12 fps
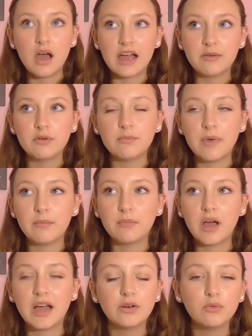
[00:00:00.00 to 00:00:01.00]
I
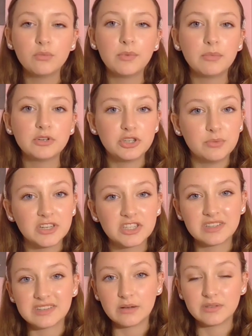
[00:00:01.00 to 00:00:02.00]
don't remember too
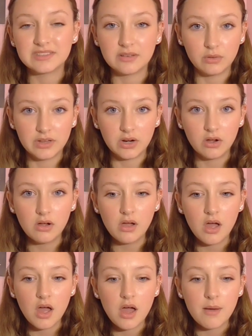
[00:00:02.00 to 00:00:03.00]
much because I was so little,